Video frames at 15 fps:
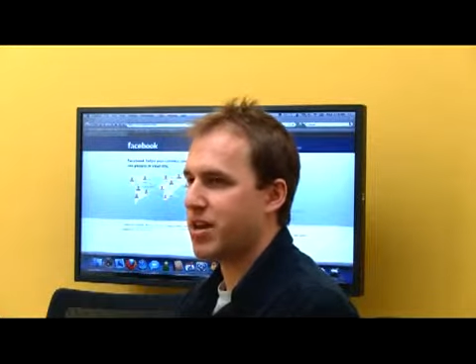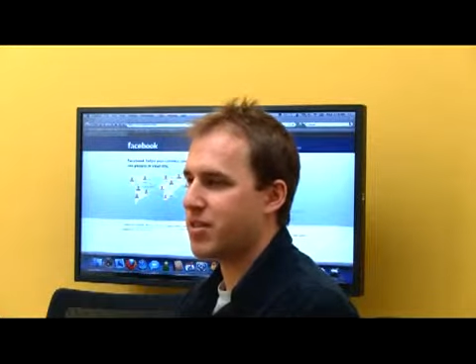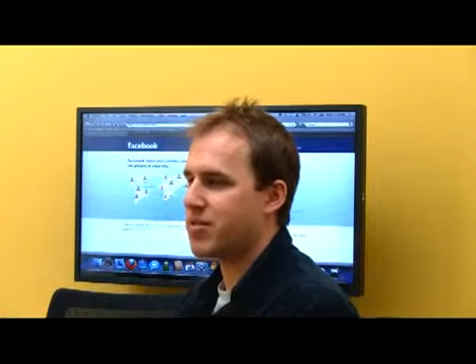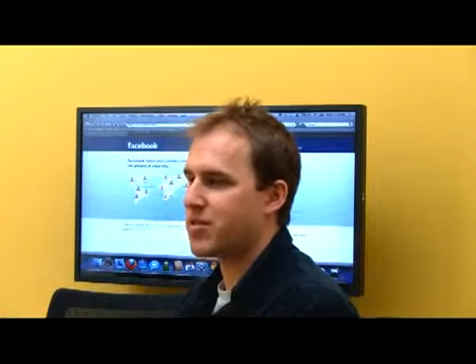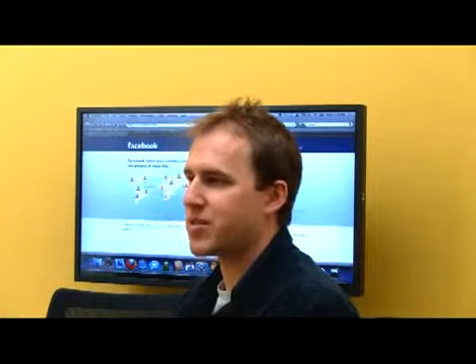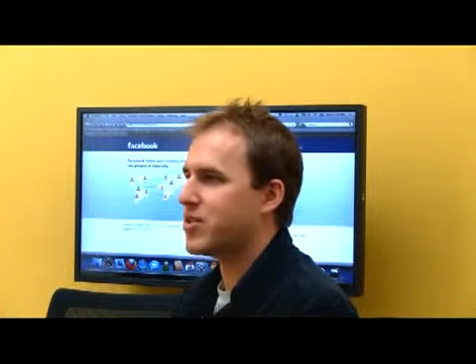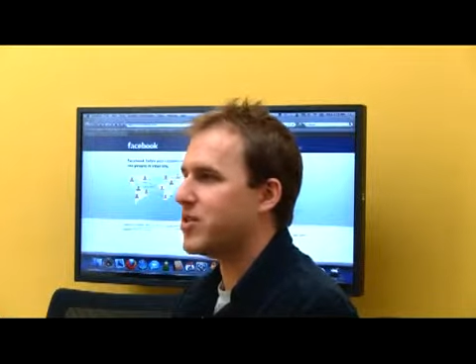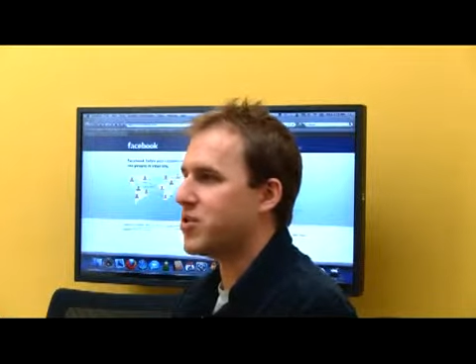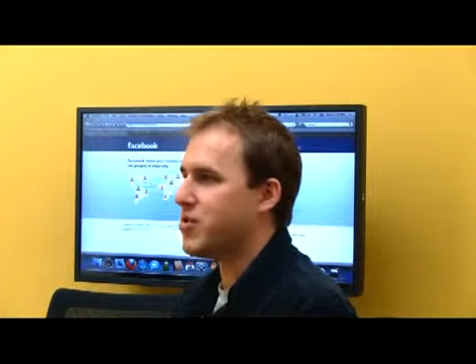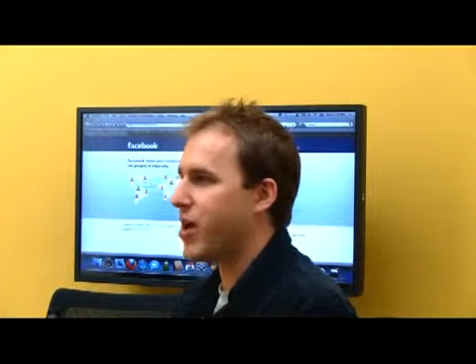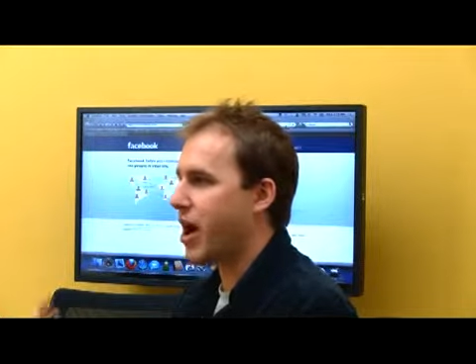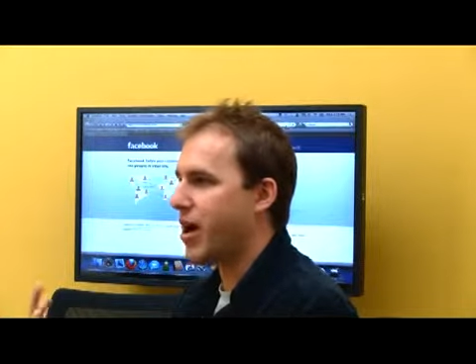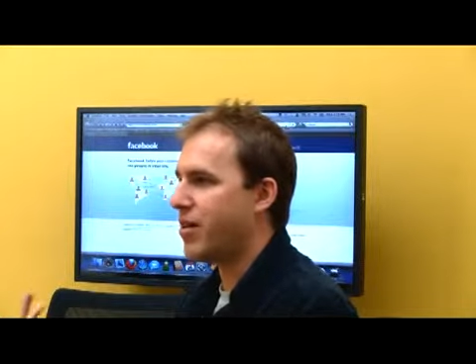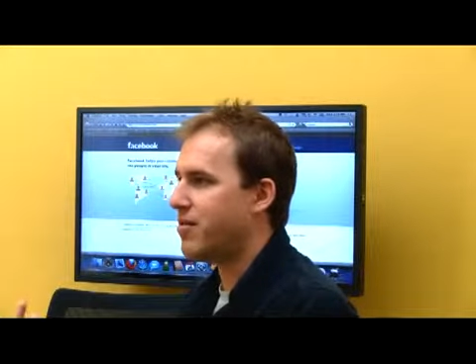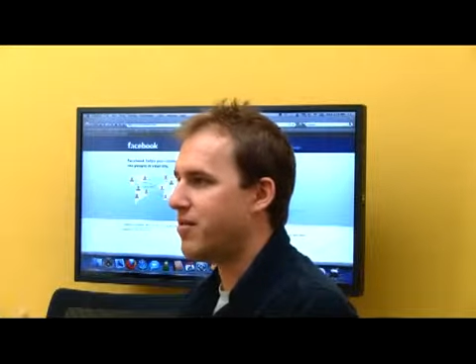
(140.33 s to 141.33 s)
they really do
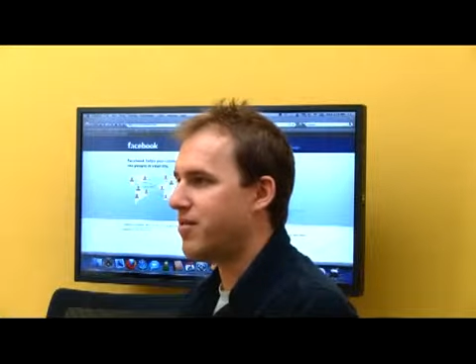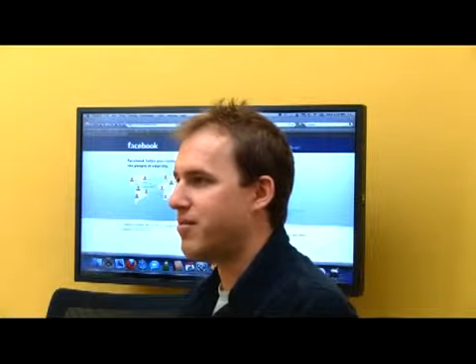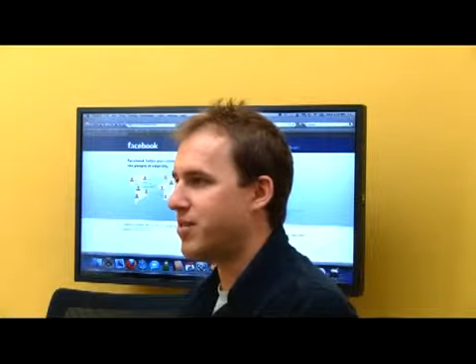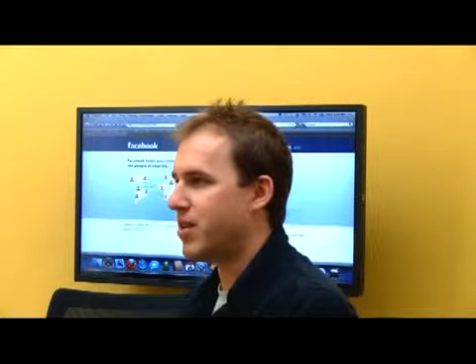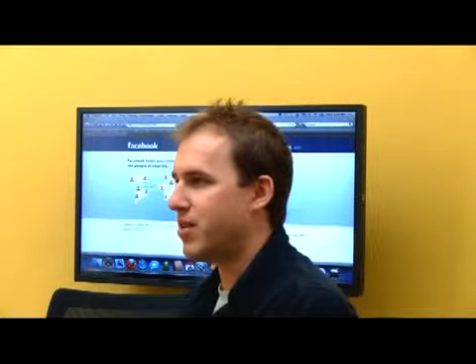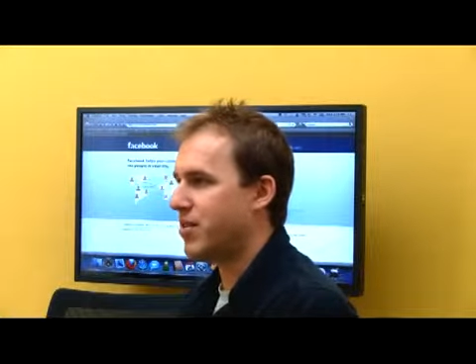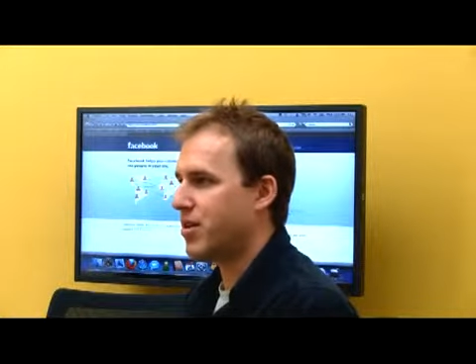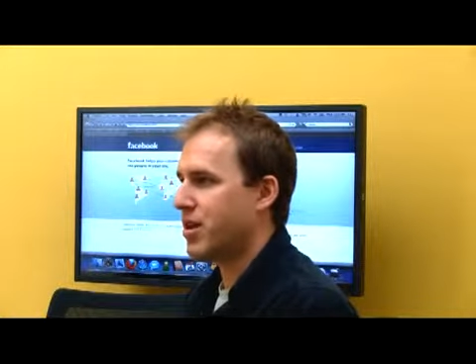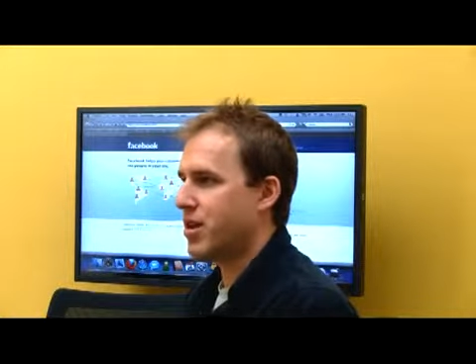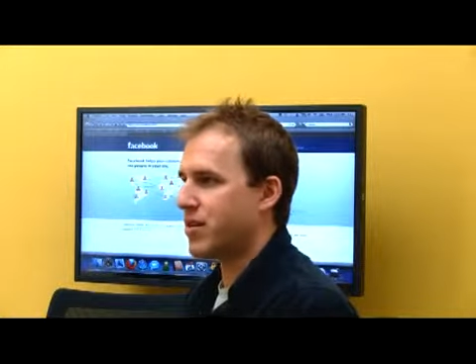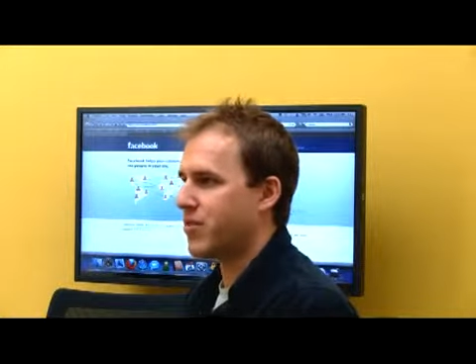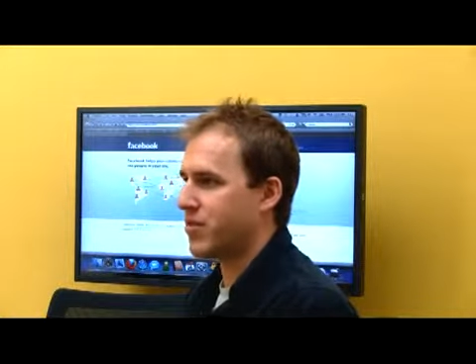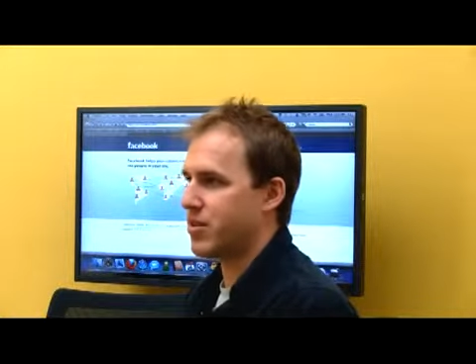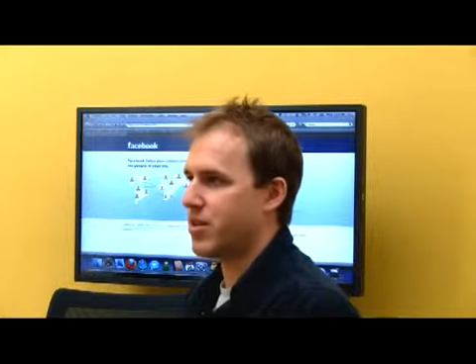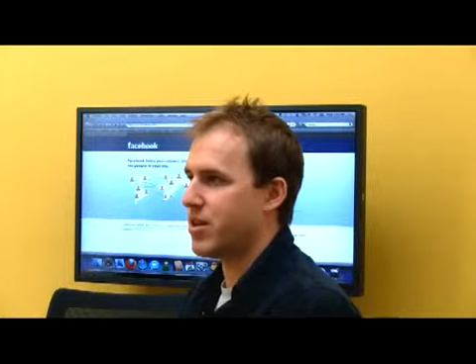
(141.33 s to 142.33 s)
have,
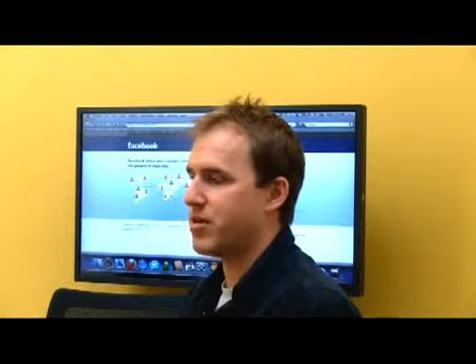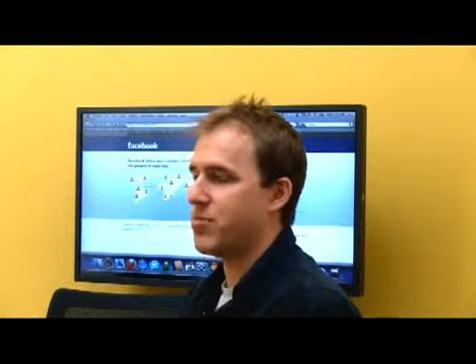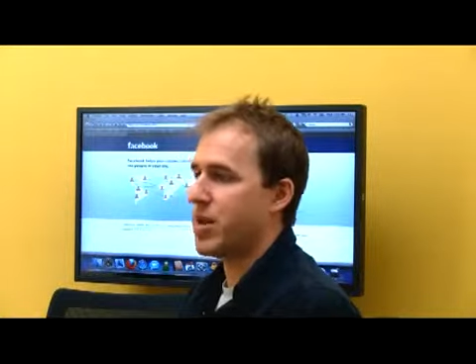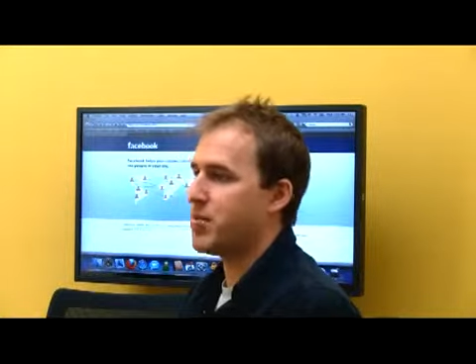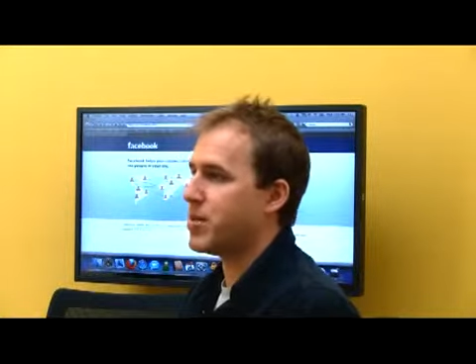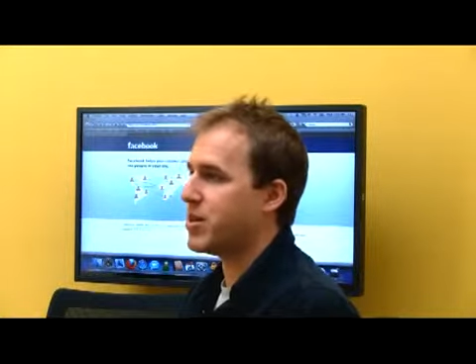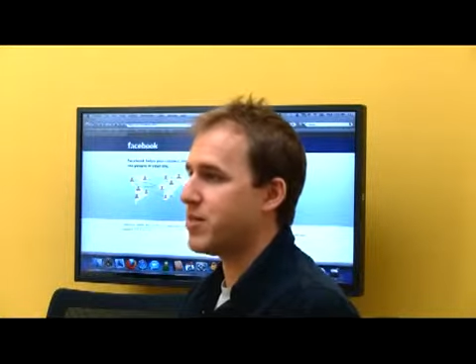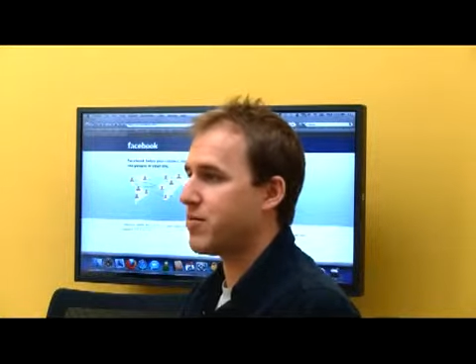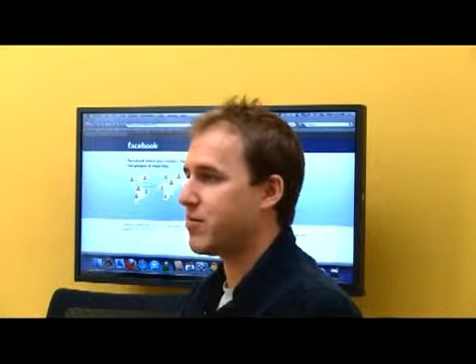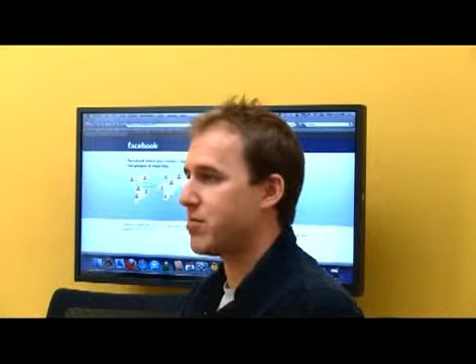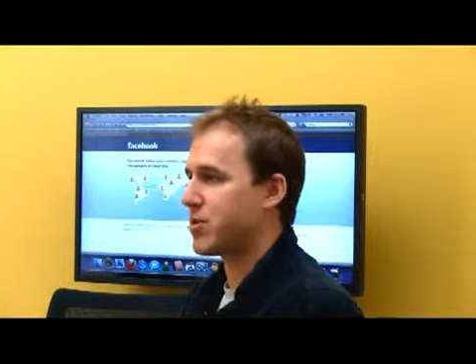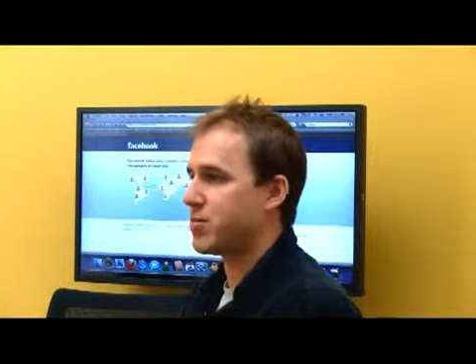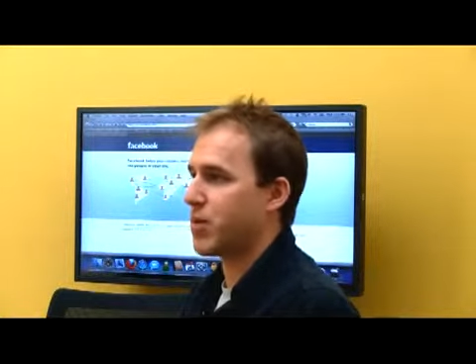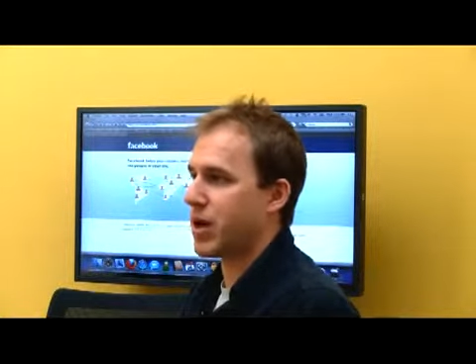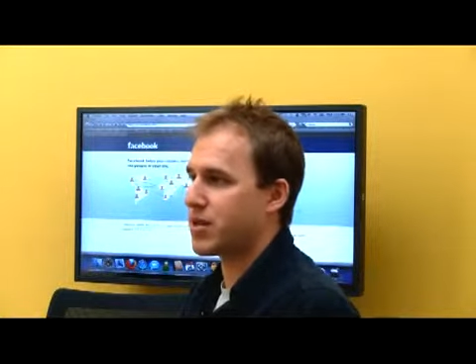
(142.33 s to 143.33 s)
it may be a
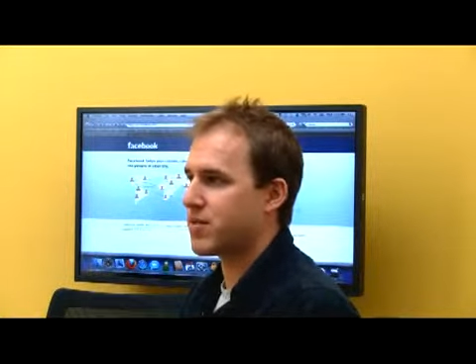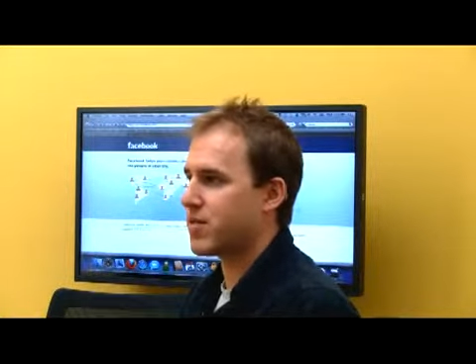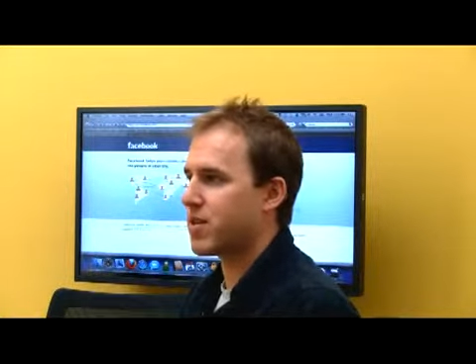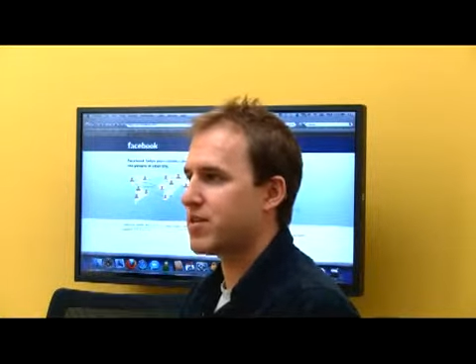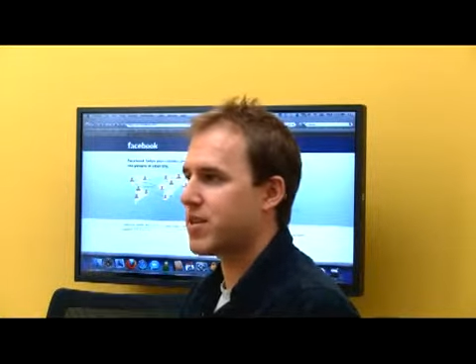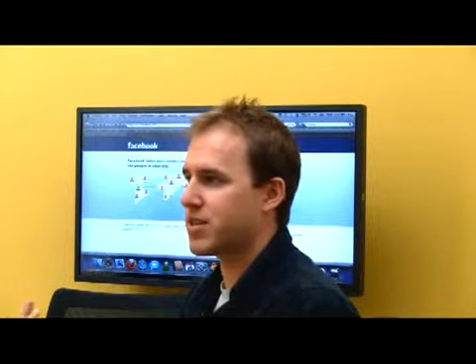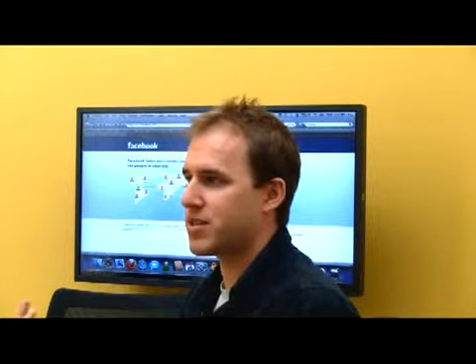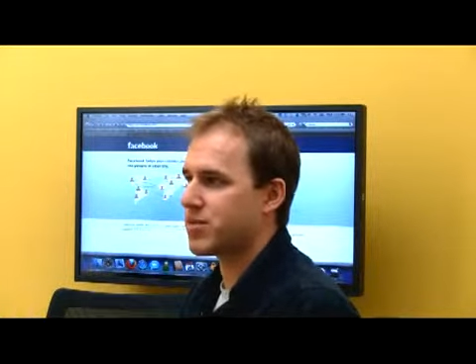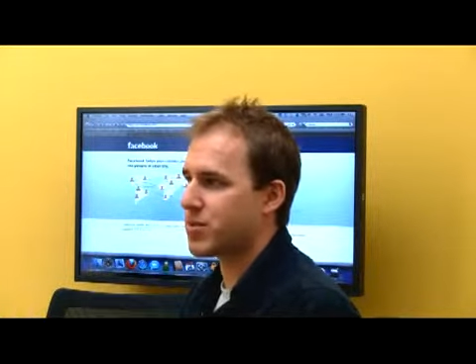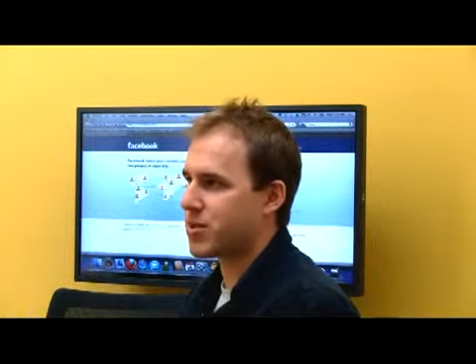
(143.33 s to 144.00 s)
different perspective on things,